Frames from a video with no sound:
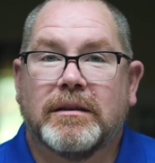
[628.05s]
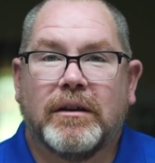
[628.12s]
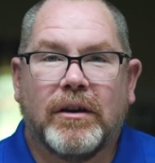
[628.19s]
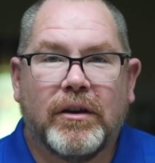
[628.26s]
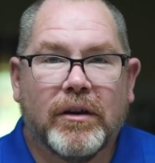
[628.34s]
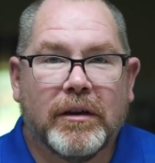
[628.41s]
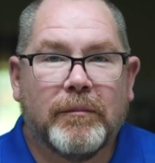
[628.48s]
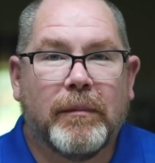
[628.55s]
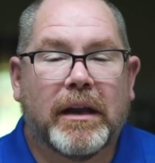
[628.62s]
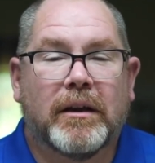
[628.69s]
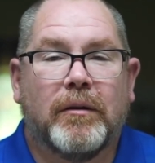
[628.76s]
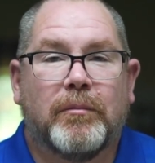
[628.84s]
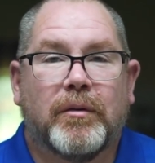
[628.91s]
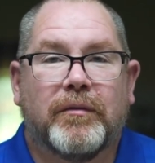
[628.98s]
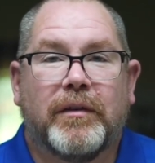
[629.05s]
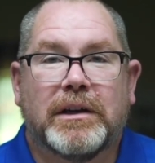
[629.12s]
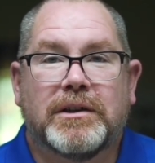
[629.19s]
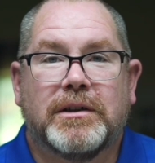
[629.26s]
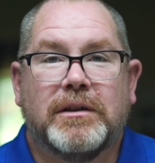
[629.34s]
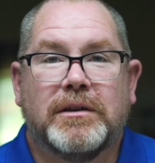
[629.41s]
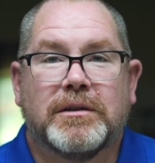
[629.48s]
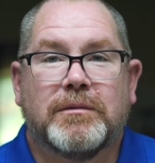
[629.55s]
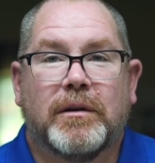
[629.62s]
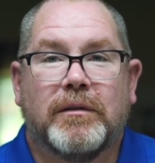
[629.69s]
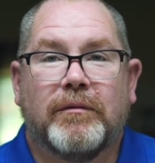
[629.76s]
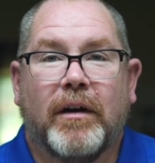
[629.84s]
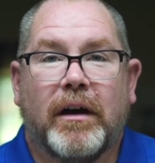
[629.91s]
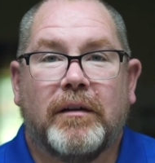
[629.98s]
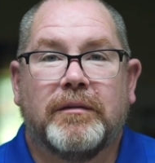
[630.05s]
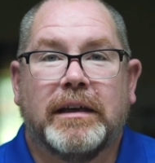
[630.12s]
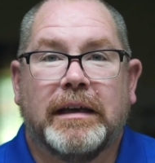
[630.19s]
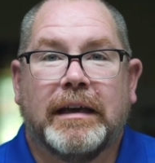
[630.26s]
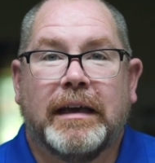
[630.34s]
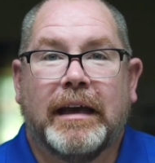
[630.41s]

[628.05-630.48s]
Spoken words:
Good medical professionals were involved.